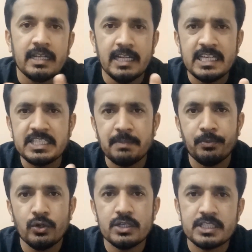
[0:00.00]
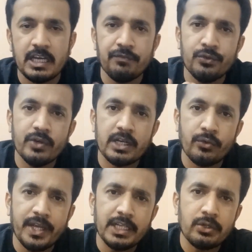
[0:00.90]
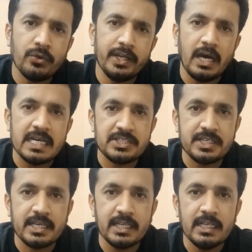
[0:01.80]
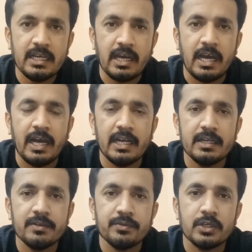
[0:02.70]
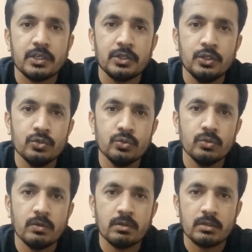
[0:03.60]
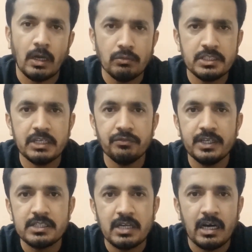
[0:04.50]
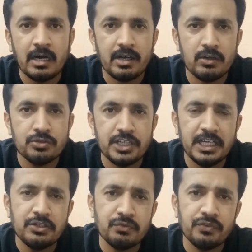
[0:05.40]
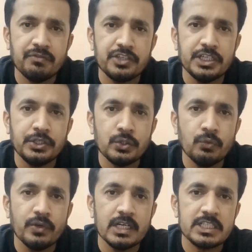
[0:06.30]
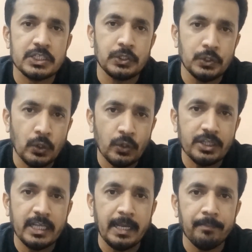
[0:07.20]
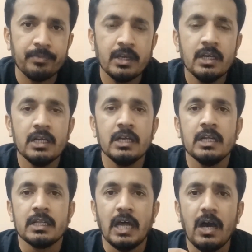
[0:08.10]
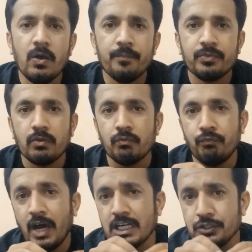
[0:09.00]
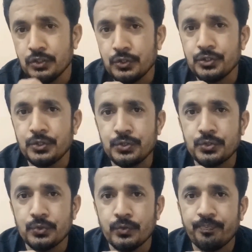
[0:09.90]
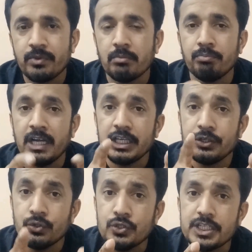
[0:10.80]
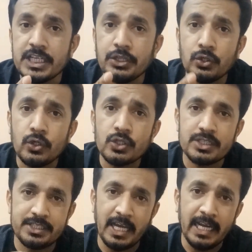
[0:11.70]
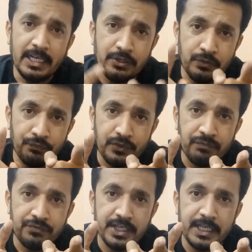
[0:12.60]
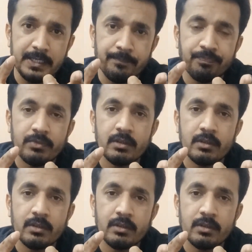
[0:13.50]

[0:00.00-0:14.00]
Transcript: Let's suppose if you are going through an article and you countered with around 10 to 15 new words, note them. Now what you should do, by using those 10 to 15